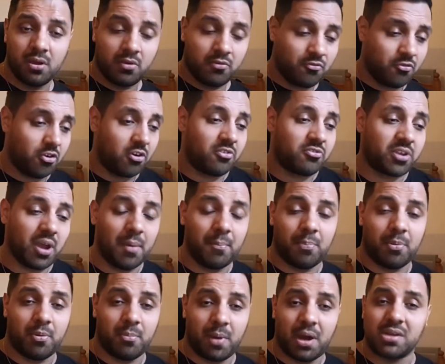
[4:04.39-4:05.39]
for
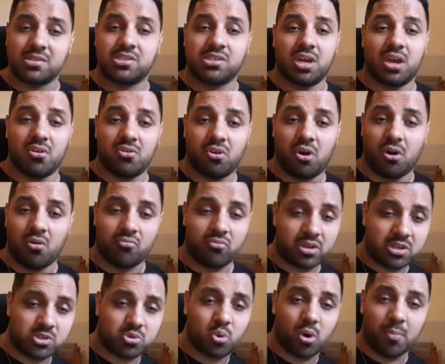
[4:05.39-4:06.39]
example, my Thierry
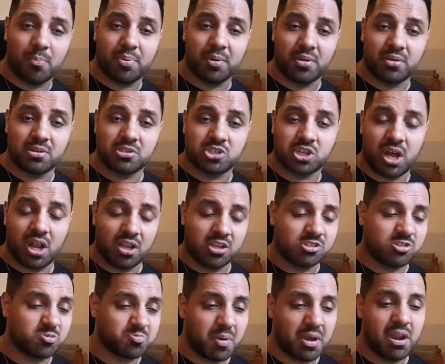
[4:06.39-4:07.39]
Henry Squad Builder Challenge,
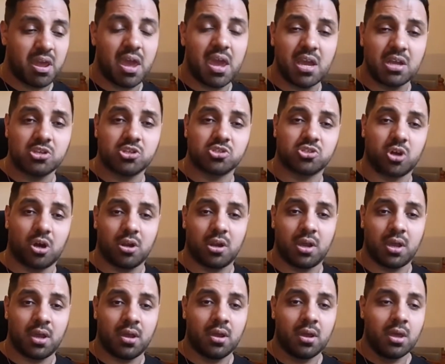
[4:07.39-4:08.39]
spent ages on
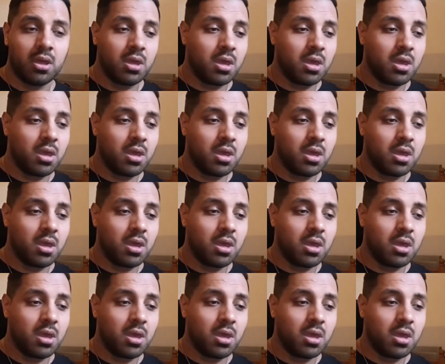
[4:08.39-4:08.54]
it.